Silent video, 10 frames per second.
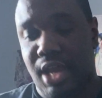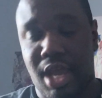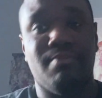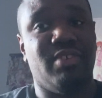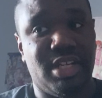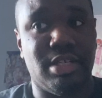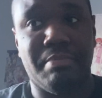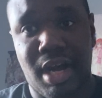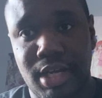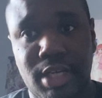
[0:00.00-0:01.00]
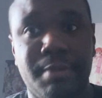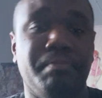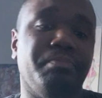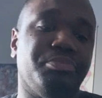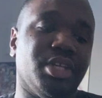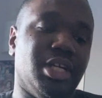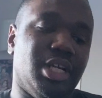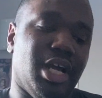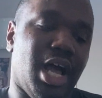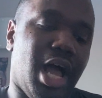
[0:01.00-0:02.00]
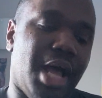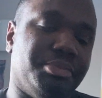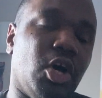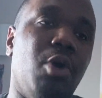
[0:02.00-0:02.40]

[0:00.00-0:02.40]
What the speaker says: am reading the manga, I'm